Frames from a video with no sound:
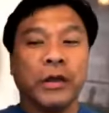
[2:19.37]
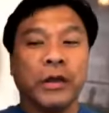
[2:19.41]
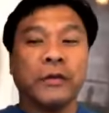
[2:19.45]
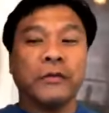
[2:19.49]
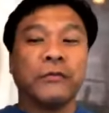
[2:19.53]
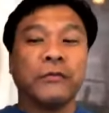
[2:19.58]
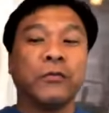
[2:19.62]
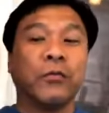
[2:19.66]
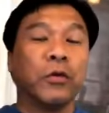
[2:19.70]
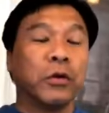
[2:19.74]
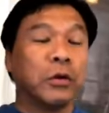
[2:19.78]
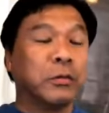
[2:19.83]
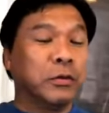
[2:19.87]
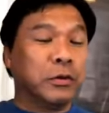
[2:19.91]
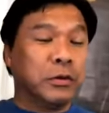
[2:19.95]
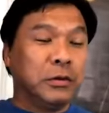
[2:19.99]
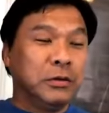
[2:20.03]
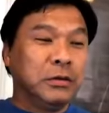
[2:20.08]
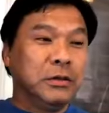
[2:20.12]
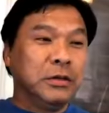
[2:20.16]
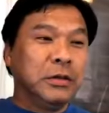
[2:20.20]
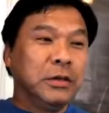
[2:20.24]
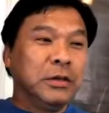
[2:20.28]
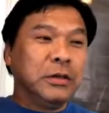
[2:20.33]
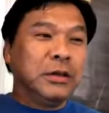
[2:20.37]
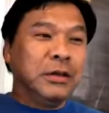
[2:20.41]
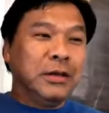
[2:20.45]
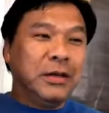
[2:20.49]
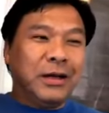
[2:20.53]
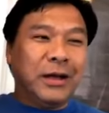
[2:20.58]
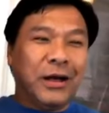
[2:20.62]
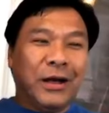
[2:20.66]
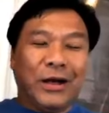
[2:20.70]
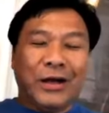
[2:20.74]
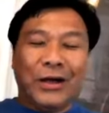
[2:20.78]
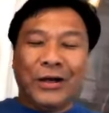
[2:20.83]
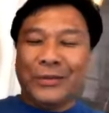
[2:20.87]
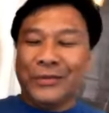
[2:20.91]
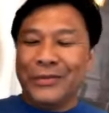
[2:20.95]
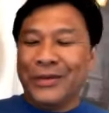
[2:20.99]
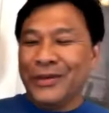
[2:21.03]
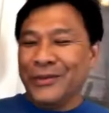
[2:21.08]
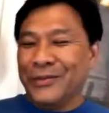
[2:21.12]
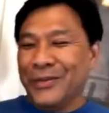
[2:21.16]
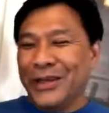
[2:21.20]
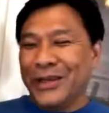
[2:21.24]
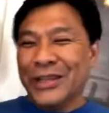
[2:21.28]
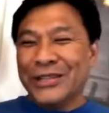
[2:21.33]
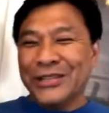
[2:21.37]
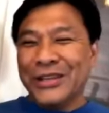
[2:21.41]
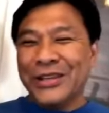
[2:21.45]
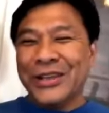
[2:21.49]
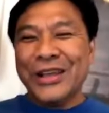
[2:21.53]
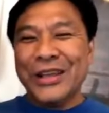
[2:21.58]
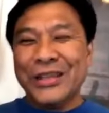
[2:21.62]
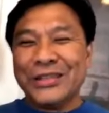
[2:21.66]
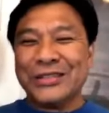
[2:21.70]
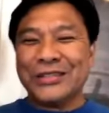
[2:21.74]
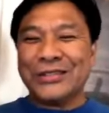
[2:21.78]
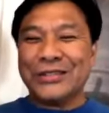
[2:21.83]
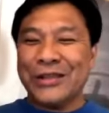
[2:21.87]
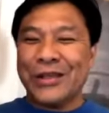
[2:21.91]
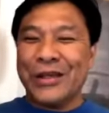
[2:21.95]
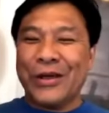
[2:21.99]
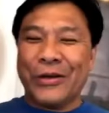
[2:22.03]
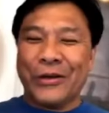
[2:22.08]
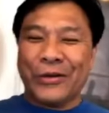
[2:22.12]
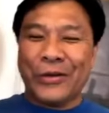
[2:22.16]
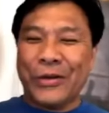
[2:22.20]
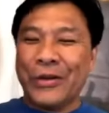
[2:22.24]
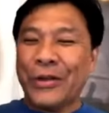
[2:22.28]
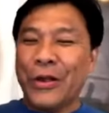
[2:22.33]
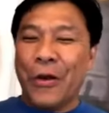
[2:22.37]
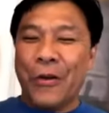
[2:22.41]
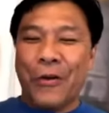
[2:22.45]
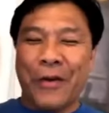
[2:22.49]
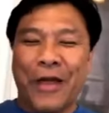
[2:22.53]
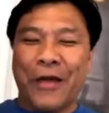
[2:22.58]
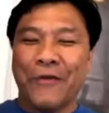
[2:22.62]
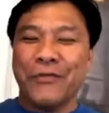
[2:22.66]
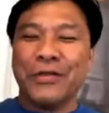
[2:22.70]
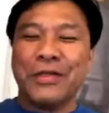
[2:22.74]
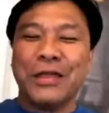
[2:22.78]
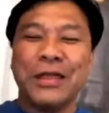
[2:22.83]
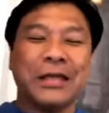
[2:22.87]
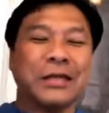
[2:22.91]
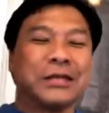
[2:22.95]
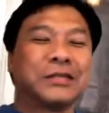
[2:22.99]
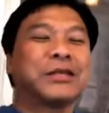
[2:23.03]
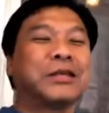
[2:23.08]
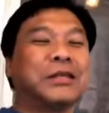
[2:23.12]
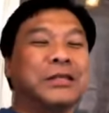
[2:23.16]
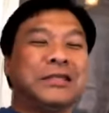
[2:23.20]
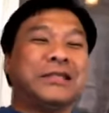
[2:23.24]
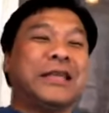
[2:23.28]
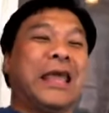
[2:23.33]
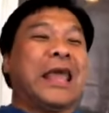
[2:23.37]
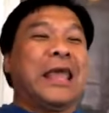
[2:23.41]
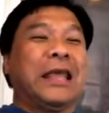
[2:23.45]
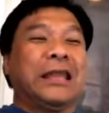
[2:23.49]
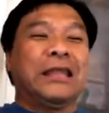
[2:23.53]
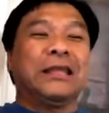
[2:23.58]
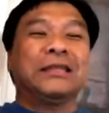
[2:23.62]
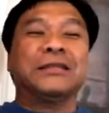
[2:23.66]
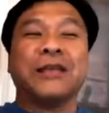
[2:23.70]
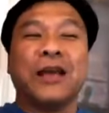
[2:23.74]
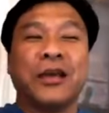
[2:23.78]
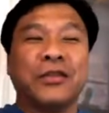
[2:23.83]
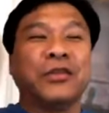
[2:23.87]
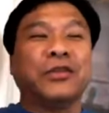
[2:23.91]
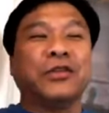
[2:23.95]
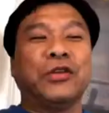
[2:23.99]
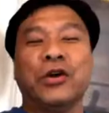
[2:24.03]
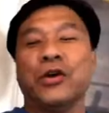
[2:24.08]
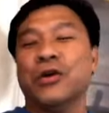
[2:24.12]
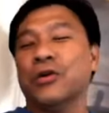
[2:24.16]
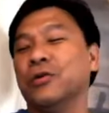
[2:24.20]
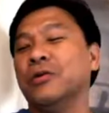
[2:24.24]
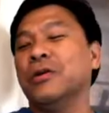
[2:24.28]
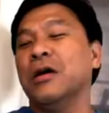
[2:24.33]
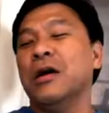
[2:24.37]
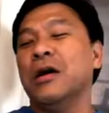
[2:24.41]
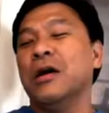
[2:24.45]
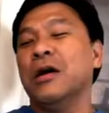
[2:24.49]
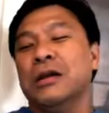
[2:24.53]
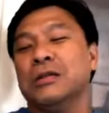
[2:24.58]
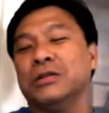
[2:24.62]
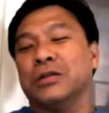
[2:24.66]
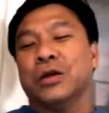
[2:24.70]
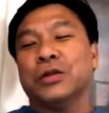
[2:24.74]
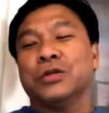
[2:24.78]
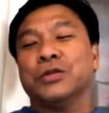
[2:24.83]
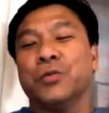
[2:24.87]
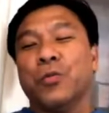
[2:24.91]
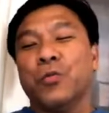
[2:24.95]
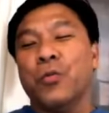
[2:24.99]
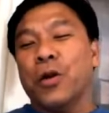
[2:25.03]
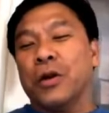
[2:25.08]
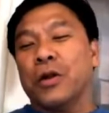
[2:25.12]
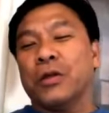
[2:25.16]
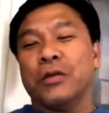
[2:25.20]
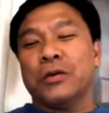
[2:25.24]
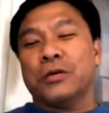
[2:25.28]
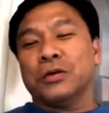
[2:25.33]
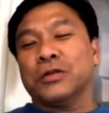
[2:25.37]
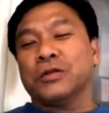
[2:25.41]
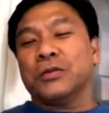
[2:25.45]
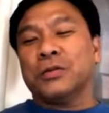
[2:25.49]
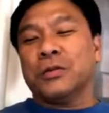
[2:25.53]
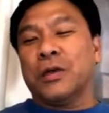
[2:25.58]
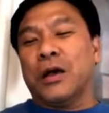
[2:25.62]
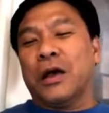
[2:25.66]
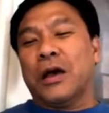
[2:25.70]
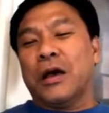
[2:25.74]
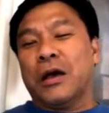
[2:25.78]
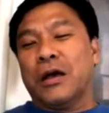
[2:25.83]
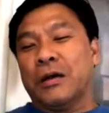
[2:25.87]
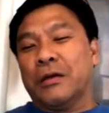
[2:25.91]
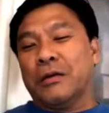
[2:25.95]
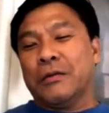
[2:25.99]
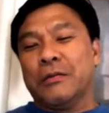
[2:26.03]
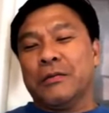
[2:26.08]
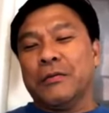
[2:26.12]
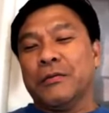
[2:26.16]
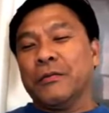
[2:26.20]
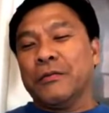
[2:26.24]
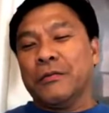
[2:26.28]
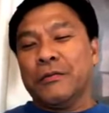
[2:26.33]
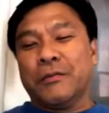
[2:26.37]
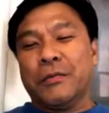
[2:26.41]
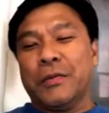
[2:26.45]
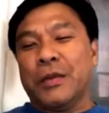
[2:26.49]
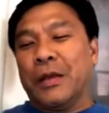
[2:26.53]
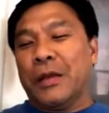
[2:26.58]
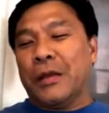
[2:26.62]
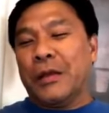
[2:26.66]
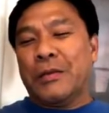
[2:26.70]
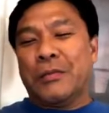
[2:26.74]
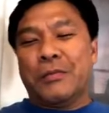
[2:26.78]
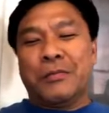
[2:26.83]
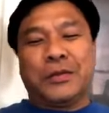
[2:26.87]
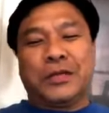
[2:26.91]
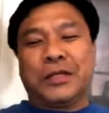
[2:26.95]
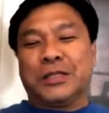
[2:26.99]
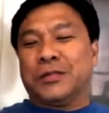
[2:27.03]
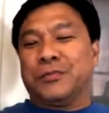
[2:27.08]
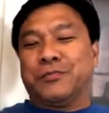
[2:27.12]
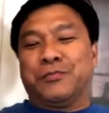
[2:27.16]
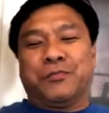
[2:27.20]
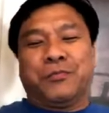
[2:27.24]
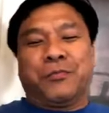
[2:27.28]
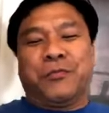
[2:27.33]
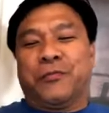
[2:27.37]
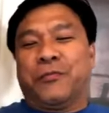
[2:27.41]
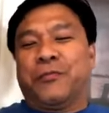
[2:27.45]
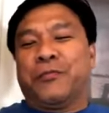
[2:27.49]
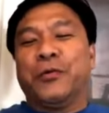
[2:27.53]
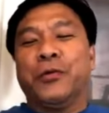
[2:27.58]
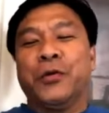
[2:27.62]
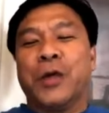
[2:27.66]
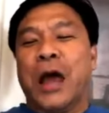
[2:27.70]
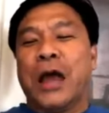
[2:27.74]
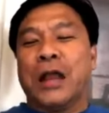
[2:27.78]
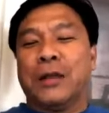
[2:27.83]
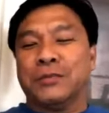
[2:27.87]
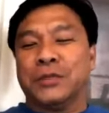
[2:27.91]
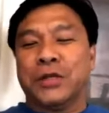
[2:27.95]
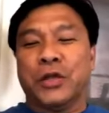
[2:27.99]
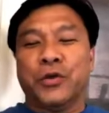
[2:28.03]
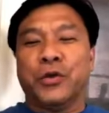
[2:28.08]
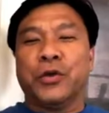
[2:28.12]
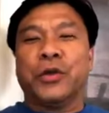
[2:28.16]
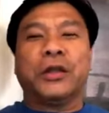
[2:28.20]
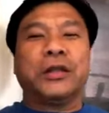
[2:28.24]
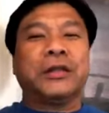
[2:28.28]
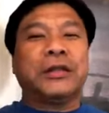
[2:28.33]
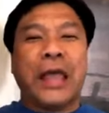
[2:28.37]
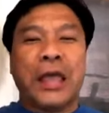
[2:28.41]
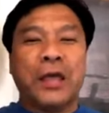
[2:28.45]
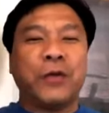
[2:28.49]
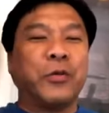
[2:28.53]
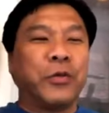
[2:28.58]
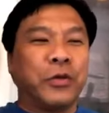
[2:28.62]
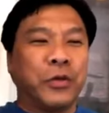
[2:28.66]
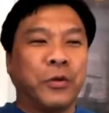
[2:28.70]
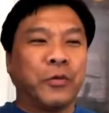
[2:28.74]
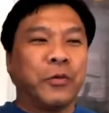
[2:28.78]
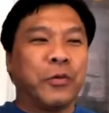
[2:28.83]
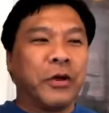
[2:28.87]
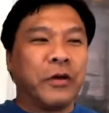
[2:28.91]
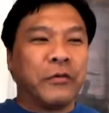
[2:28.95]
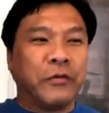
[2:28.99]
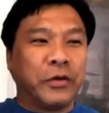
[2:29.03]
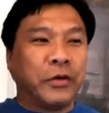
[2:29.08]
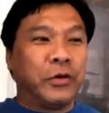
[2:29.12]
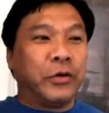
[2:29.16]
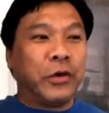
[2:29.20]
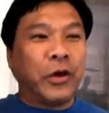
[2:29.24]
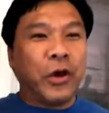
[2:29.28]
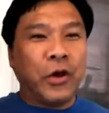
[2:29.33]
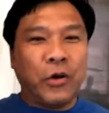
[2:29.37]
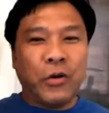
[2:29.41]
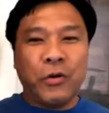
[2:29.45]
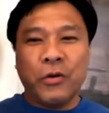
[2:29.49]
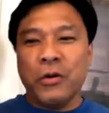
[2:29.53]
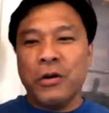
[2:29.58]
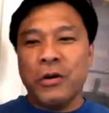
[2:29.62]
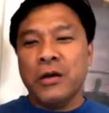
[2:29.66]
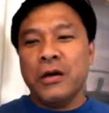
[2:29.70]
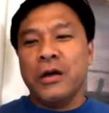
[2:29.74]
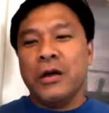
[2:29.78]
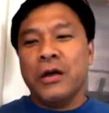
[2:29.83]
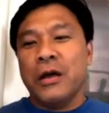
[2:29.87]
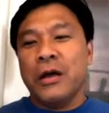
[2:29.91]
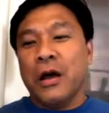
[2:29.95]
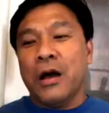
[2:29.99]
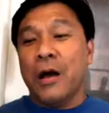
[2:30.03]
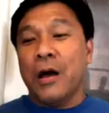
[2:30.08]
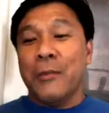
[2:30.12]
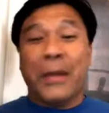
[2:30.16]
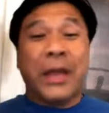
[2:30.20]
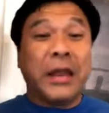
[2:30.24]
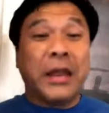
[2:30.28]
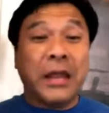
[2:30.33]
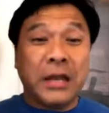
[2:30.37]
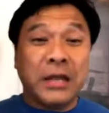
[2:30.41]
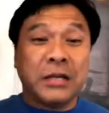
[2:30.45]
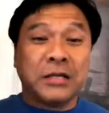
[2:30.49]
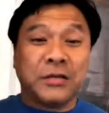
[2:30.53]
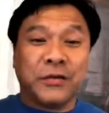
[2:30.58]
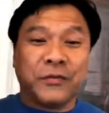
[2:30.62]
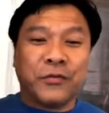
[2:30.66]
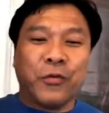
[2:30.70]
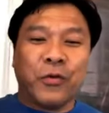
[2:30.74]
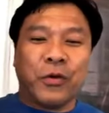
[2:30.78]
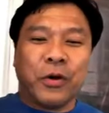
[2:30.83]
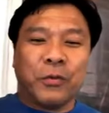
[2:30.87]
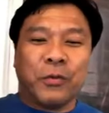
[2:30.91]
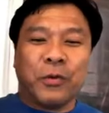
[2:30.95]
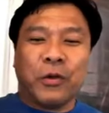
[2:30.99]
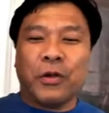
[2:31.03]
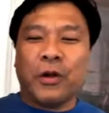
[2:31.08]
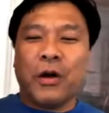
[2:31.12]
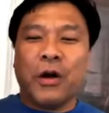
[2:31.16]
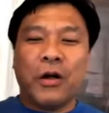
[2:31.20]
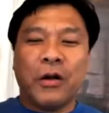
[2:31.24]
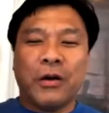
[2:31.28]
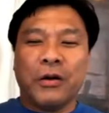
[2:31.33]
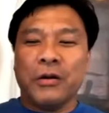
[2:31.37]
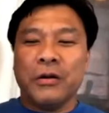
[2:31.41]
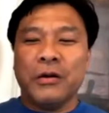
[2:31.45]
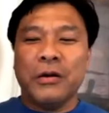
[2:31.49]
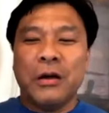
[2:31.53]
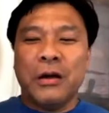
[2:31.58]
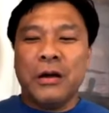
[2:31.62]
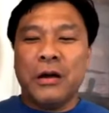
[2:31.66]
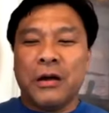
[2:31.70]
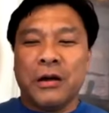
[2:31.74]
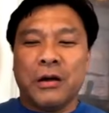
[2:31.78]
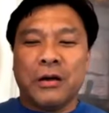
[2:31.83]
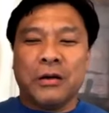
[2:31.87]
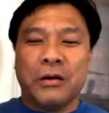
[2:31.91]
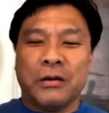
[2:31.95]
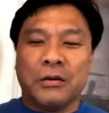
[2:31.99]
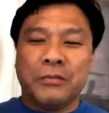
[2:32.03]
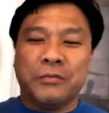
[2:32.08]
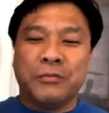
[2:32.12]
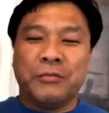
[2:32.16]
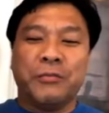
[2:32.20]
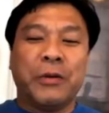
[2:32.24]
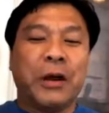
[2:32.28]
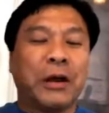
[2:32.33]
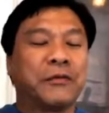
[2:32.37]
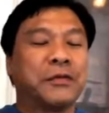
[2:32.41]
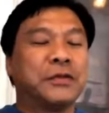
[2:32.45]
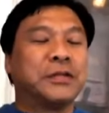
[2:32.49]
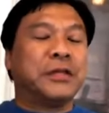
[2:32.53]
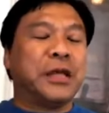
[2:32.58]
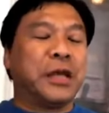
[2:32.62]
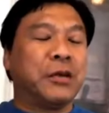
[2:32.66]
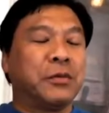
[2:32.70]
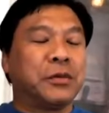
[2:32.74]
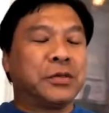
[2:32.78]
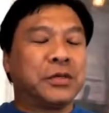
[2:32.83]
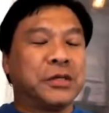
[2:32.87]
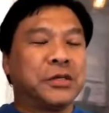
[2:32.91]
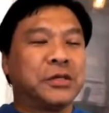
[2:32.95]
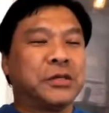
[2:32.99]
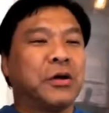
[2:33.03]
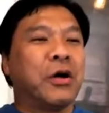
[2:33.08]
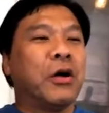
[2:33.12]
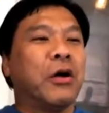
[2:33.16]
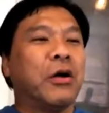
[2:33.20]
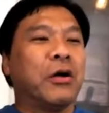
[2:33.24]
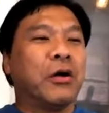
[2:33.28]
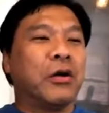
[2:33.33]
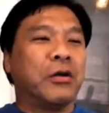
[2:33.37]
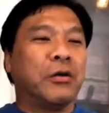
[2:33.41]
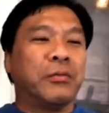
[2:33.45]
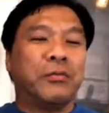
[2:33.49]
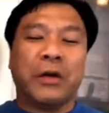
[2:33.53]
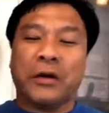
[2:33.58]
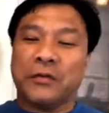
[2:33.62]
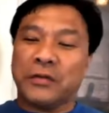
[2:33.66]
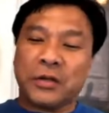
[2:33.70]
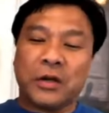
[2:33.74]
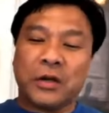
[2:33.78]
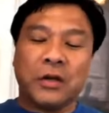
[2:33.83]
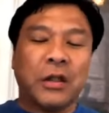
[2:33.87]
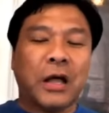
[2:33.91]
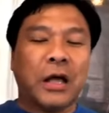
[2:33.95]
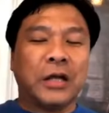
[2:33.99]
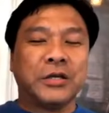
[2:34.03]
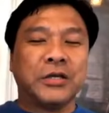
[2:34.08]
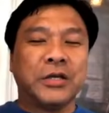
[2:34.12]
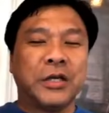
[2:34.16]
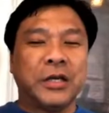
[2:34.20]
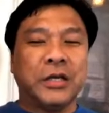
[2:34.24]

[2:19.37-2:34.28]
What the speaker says: and affordable because it is, everything is contained inside the dough. So it's one of those just food items that you can take with you wherever you go, and it is affordable. Our breakfast sandwiches, our breakfast kolache